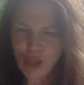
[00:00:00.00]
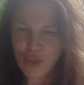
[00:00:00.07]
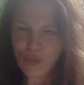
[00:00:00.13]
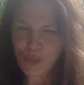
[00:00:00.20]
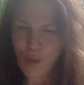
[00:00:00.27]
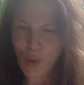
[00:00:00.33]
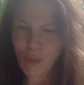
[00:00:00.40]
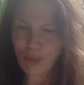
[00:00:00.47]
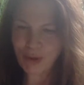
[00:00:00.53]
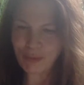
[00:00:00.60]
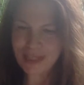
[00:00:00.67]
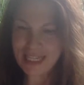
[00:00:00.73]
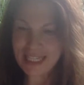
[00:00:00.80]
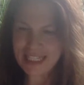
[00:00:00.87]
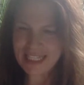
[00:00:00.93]
the rope would
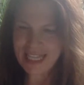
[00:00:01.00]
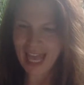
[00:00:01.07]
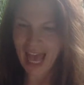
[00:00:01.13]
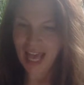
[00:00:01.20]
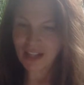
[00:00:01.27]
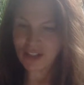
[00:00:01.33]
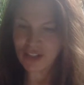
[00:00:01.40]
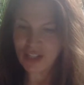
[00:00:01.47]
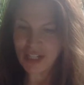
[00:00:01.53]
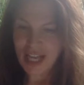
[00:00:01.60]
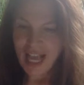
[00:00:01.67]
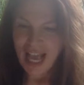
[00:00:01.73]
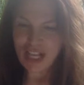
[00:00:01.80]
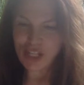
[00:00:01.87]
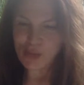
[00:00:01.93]
begin to catch,
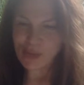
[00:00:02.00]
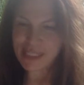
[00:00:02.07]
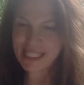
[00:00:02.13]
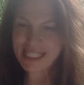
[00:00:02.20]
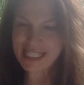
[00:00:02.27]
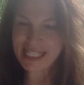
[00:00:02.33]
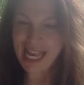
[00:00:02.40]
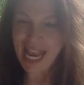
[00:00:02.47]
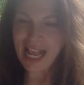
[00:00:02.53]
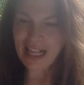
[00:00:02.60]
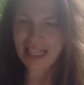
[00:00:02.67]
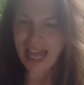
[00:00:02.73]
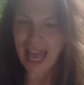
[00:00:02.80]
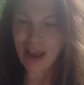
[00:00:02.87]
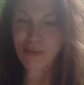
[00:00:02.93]
and you would
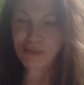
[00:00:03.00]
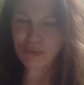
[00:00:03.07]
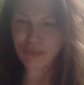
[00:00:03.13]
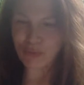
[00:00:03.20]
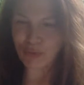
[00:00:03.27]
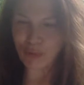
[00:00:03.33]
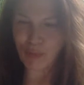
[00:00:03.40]
sail out through the